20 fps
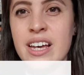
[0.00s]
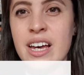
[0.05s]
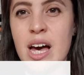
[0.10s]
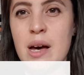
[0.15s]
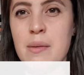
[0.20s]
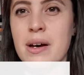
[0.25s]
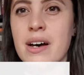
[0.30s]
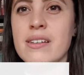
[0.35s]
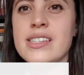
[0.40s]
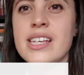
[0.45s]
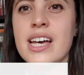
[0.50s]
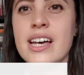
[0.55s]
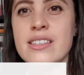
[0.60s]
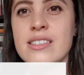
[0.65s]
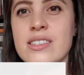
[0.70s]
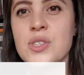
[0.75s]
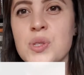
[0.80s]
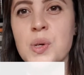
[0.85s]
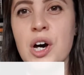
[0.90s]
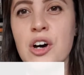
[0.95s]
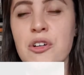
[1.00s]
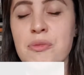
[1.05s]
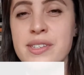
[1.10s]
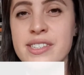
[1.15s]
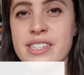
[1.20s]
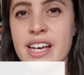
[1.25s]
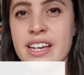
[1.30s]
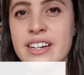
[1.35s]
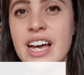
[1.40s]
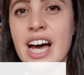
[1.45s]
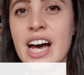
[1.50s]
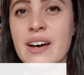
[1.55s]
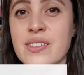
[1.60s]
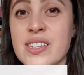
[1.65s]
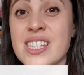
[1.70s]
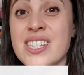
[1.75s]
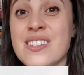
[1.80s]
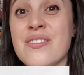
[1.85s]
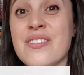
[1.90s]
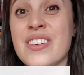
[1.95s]
About 10 to 12% have a
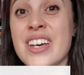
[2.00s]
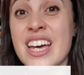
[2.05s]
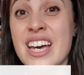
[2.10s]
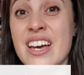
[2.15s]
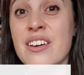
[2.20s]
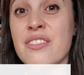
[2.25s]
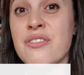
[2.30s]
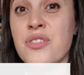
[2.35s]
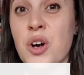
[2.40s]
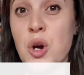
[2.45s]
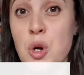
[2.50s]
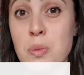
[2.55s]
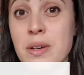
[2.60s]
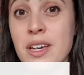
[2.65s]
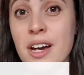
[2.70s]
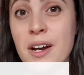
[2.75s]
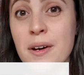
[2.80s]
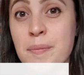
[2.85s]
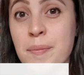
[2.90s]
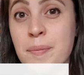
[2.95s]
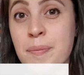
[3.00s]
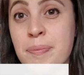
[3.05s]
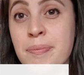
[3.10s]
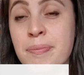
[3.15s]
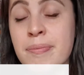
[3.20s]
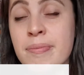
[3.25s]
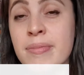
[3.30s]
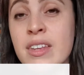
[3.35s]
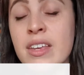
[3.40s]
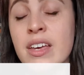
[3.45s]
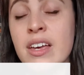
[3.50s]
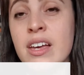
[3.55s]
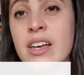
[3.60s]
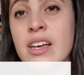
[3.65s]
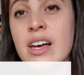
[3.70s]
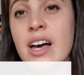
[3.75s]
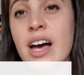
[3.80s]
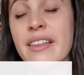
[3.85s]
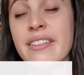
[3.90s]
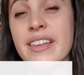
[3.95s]
severe phobia
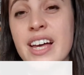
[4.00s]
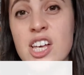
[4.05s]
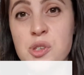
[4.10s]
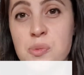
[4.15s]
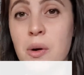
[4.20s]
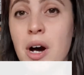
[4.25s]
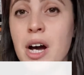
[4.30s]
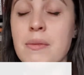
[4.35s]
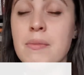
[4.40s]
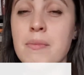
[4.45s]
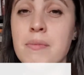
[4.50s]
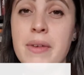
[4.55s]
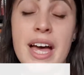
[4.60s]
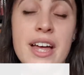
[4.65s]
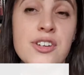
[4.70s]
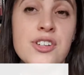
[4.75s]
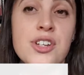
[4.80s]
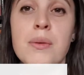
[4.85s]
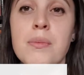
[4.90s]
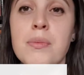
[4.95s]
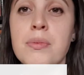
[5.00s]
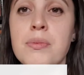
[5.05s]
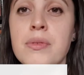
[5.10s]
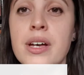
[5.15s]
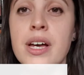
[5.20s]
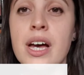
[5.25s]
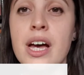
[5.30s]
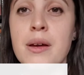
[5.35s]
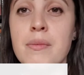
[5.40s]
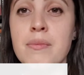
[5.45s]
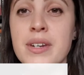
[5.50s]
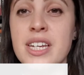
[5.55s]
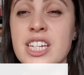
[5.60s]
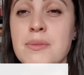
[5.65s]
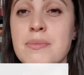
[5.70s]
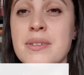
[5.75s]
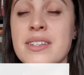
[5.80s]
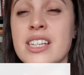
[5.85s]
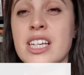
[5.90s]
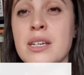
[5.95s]
and that might end up um, need
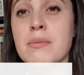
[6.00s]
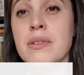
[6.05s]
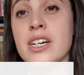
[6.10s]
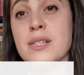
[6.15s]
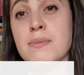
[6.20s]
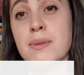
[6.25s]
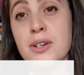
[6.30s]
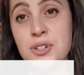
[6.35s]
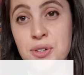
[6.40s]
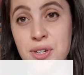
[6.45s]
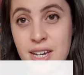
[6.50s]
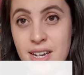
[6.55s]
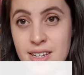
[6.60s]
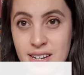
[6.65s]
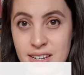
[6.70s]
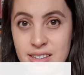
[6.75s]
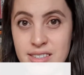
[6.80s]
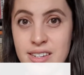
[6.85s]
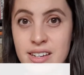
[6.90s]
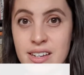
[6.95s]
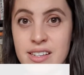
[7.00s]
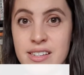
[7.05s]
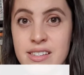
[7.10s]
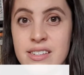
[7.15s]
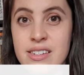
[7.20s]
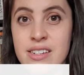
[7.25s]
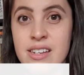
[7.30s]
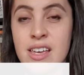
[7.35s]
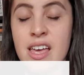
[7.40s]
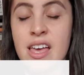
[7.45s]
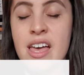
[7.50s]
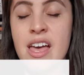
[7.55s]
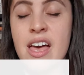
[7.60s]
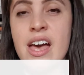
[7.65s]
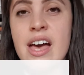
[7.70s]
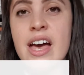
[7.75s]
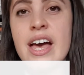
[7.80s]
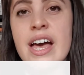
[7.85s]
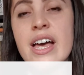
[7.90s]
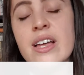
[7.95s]
to be seen by a special care dentist.
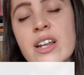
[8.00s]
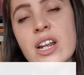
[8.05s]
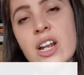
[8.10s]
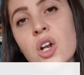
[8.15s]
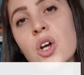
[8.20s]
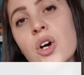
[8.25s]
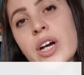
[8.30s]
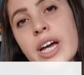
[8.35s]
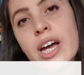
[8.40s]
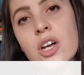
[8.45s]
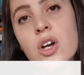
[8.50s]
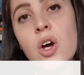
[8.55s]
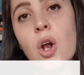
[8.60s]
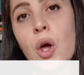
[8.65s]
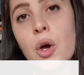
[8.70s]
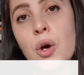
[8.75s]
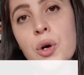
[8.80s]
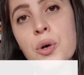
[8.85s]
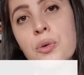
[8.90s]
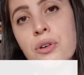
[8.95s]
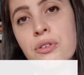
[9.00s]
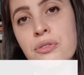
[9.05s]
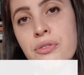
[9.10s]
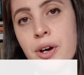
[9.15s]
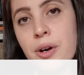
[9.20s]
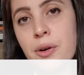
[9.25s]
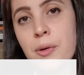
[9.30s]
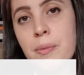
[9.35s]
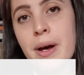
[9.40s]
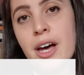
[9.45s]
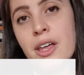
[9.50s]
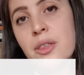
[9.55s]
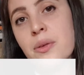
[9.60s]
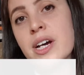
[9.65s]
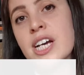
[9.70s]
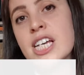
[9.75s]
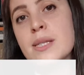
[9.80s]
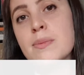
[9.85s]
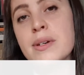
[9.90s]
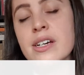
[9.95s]
Look at your local referral
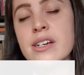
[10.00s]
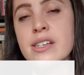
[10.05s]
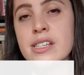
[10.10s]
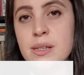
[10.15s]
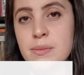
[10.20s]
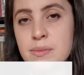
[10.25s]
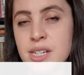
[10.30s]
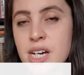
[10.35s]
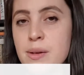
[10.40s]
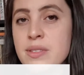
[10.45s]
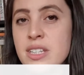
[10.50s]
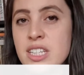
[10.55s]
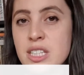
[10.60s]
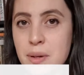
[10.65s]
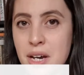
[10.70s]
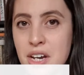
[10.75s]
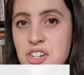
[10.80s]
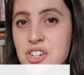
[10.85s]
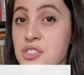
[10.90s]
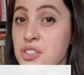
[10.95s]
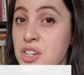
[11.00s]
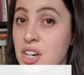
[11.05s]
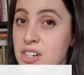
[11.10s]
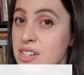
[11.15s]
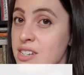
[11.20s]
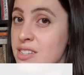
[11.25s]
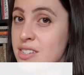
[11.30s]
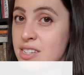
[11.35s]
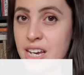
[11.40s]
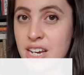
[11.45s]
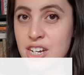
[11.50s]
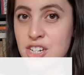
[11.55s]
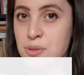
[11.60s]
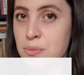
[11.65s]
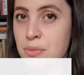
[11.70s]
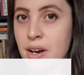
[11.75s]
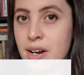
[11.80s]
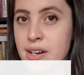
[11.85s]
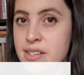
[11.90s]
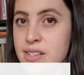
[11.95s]
pathways because sometimes these patients go to sedation
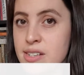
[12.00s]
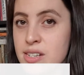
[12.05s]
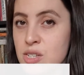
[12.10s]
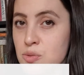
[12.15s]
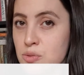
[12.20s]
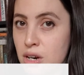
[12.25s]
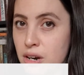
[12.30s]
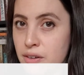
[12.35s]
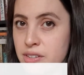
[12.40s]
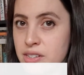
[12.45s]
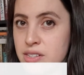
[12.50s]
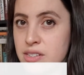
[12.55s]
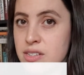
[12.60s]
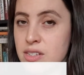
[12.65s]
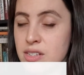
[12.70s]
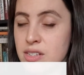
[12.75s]
practices rather than to